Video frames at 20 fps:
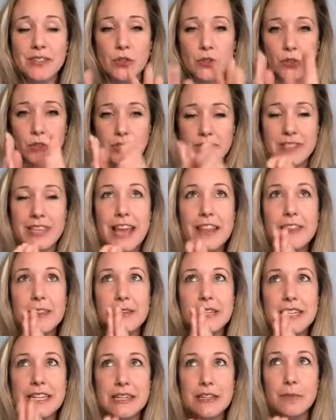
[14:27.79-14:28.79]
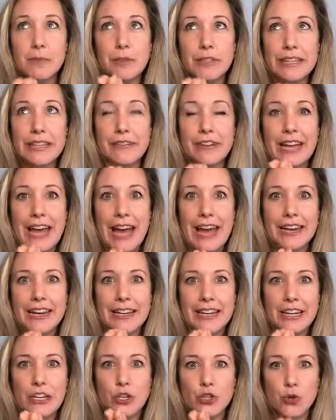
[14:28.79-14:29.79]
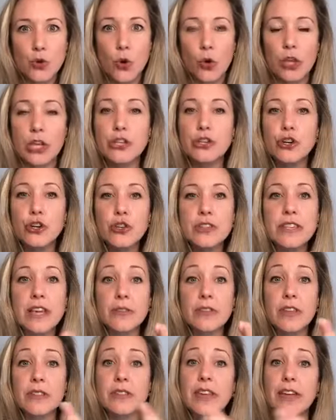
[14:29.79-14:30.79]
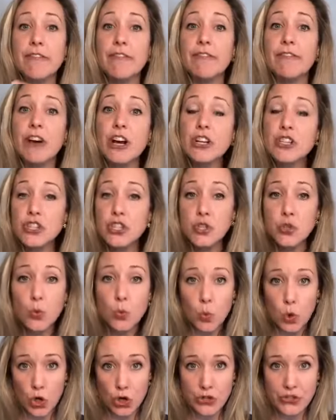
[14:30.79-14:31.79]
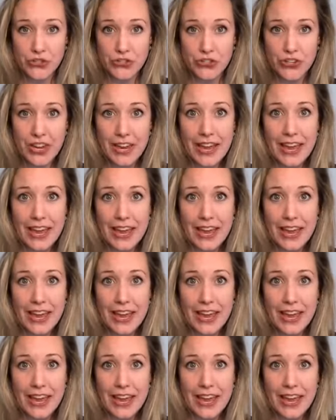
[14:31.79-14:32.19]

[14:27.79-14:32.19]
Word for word: the, the set that didn't believe it had any control, it turns out that they functioned worse.